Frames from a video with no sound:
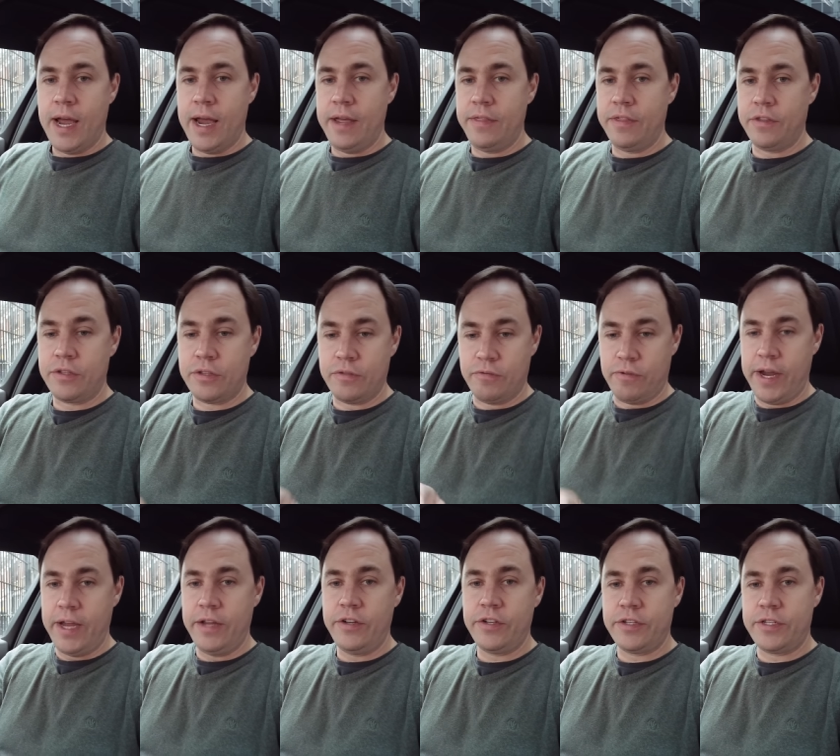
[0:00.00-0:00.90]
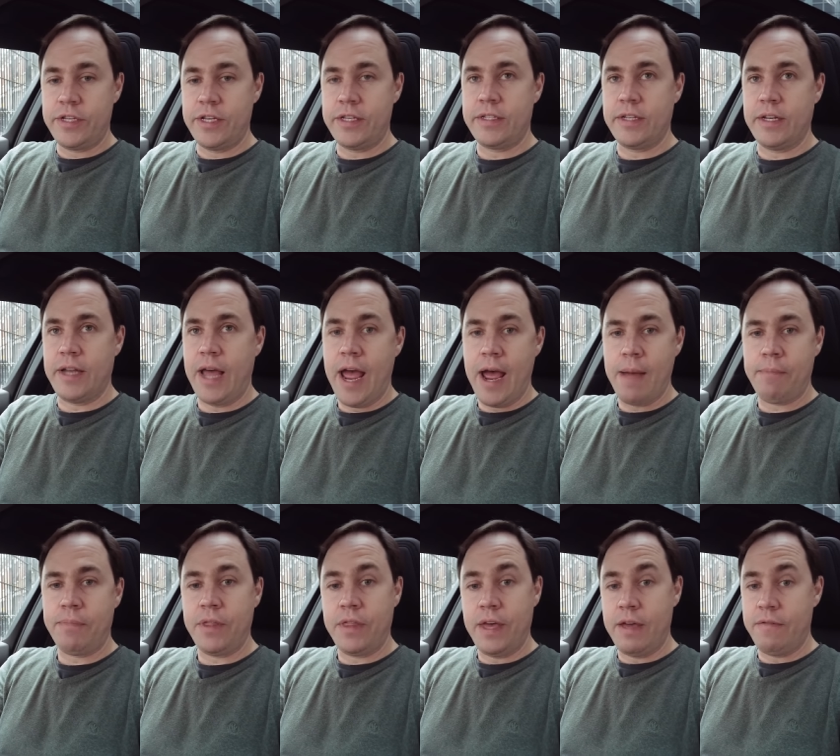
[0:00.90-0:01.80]
And this range assistant
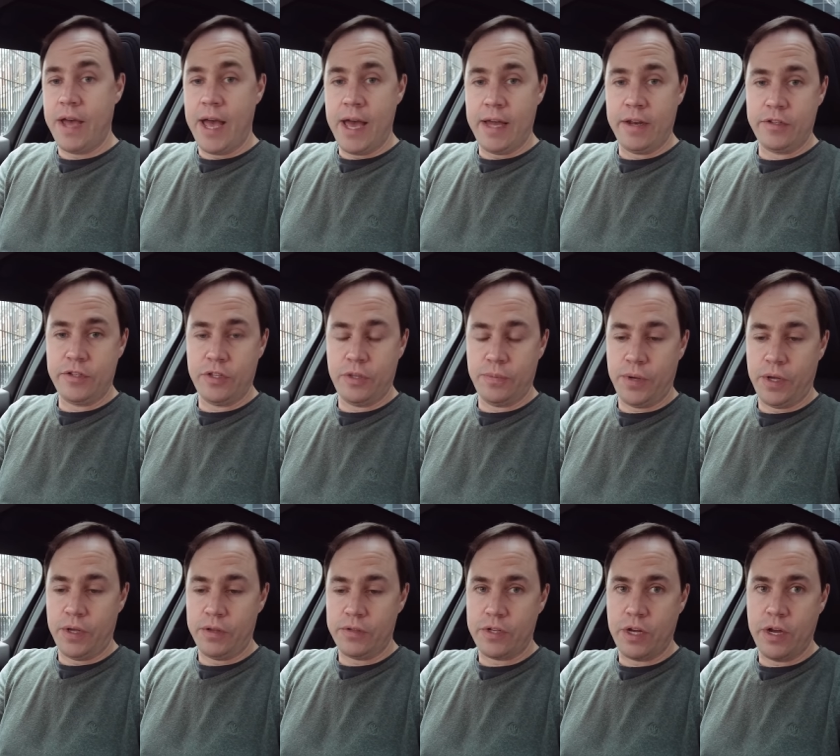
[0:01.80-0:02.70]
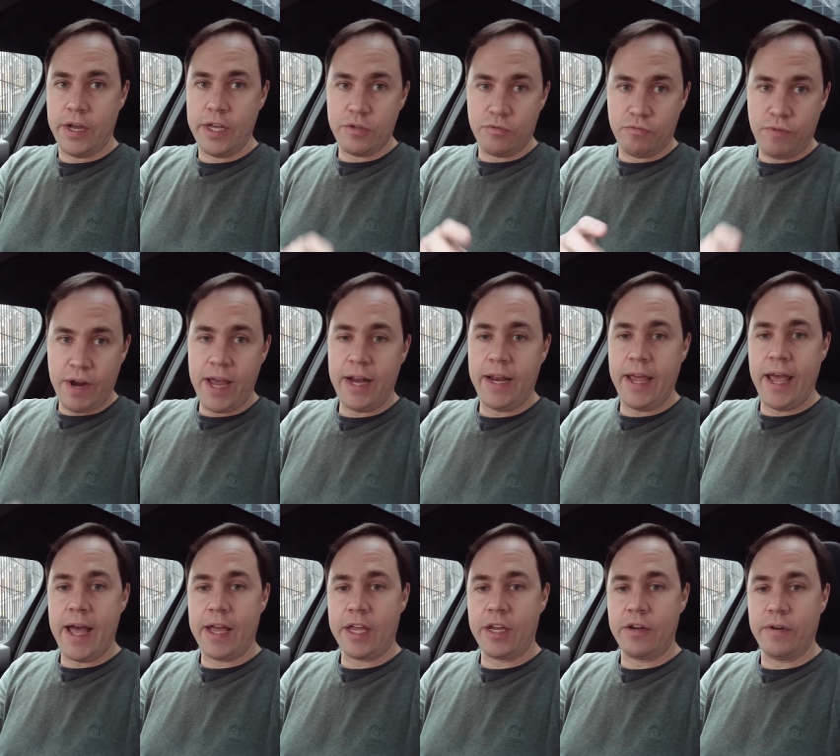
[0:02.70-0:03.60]
app that they've added to the Polestar is rarely
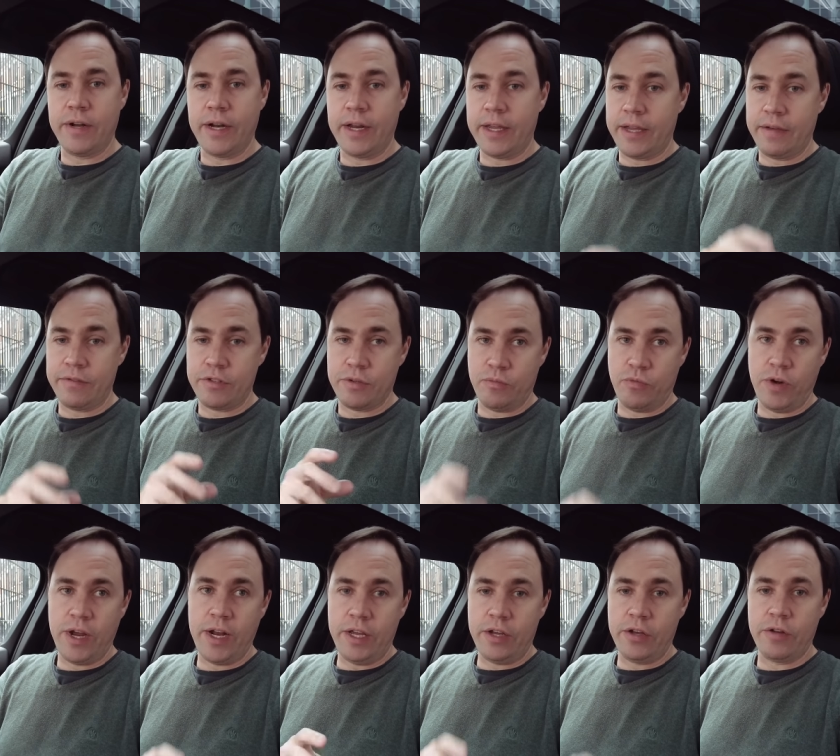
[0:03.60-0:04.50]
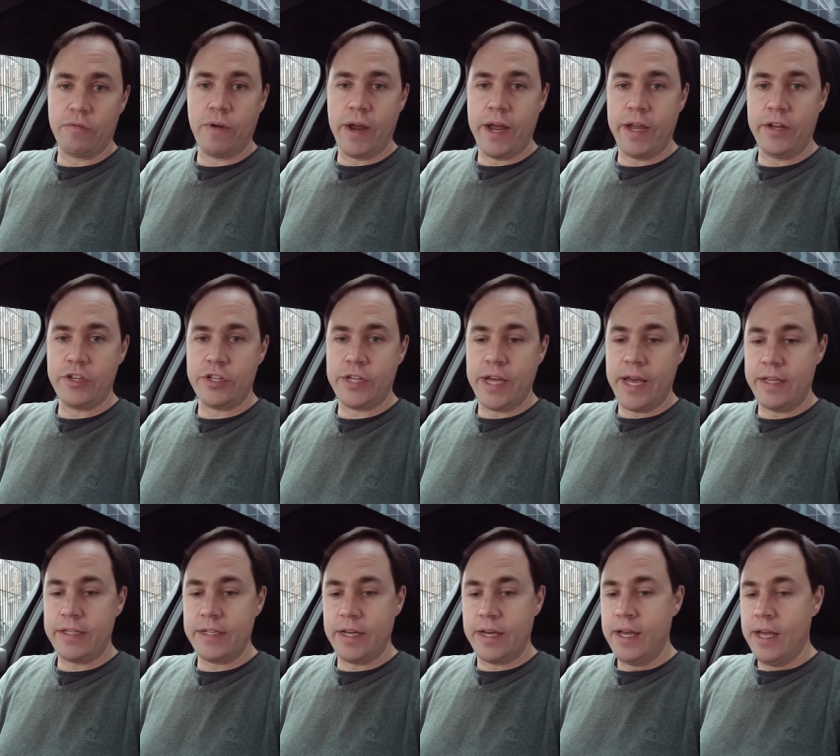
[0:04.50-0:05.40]
accurate and gives some really good range
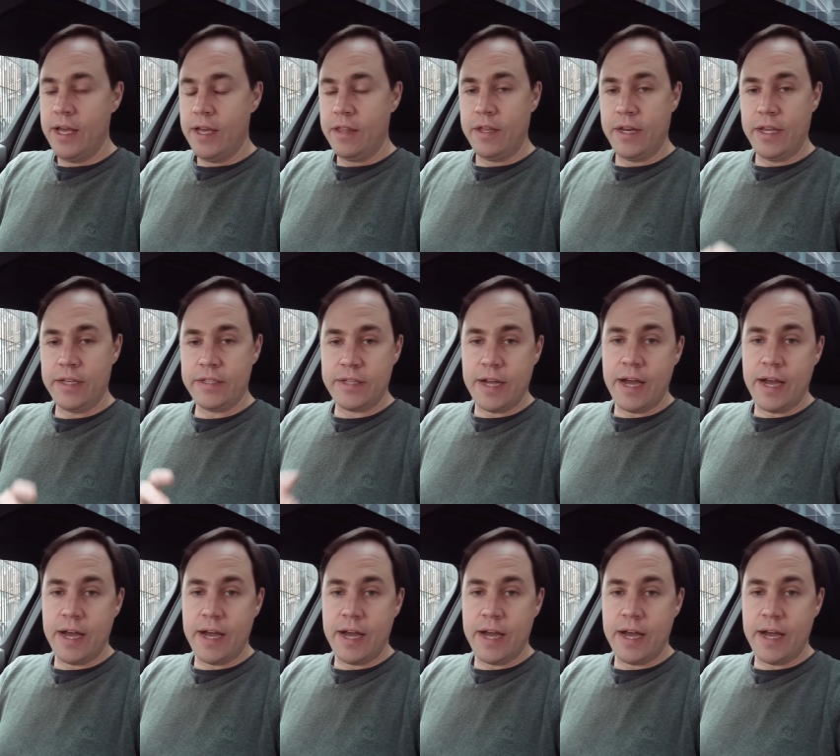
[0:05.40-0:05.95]
data that is